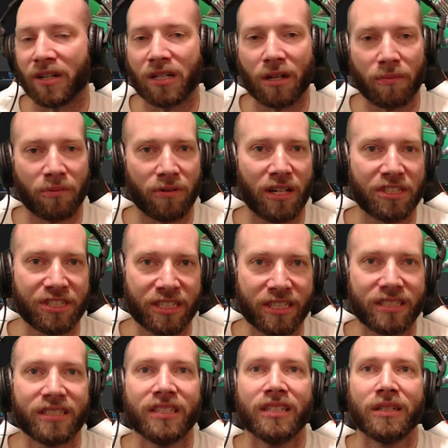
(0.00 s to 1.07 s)

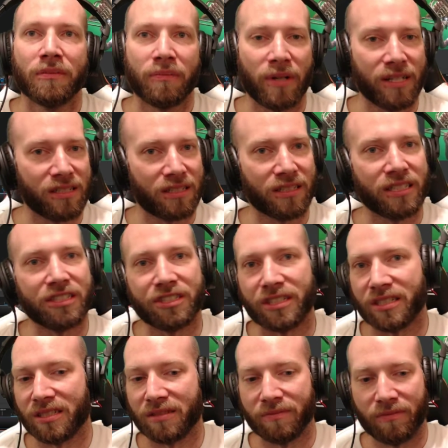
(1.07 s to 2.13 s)
Compression basically
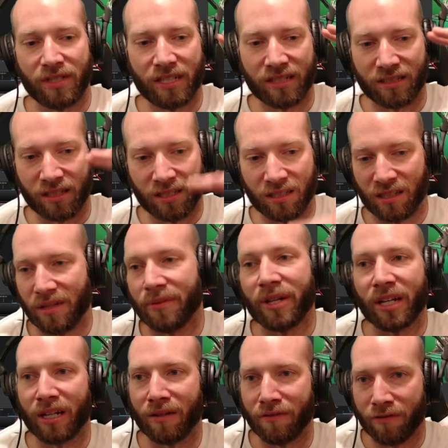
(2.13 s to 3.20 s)
just means a
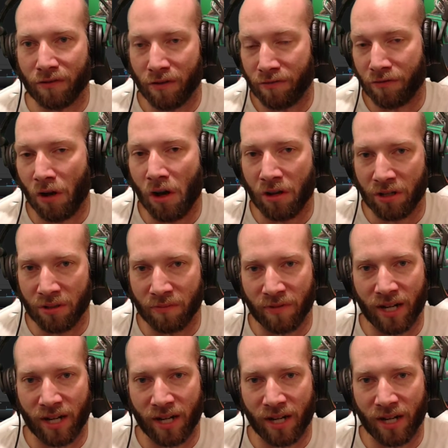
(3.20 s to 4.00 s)
limiting of volume,